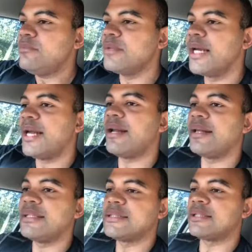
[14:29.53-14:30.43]
and
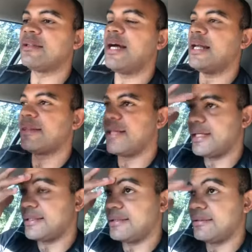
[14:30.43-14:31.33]
this is a client that
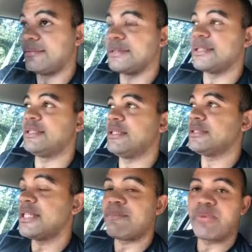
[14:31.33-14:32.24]
is
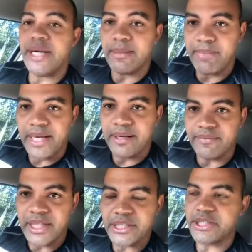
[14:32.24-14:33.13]
in a pretty competitive
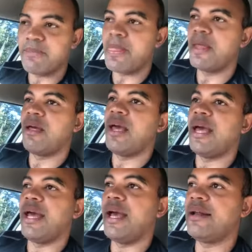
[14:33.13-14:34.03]
niche,
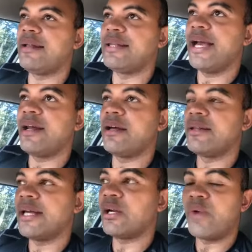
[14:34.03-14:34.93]
and they had
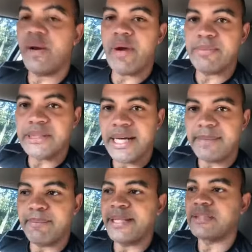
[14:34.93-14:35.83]
a great website,
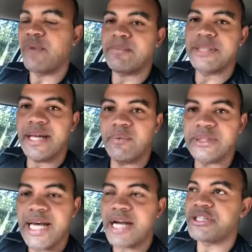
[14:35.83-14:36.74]
and this website was
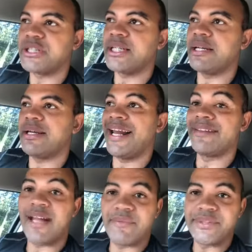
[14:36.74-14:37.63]
actually getting a
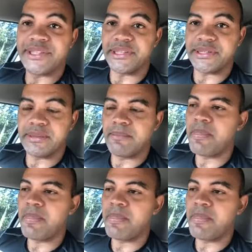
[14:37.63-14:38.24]
lot of visitors,